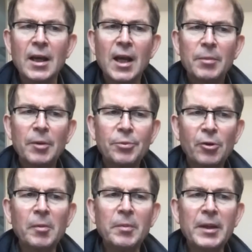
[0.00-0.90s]
but
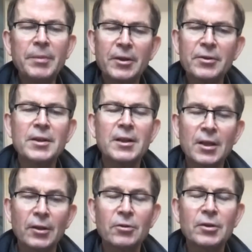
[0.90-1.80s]
probably because there's a
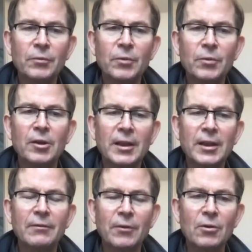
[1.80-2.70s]
lot of work
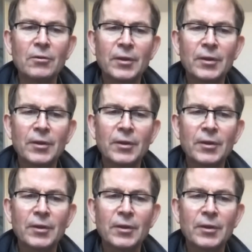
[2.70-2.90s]
involved,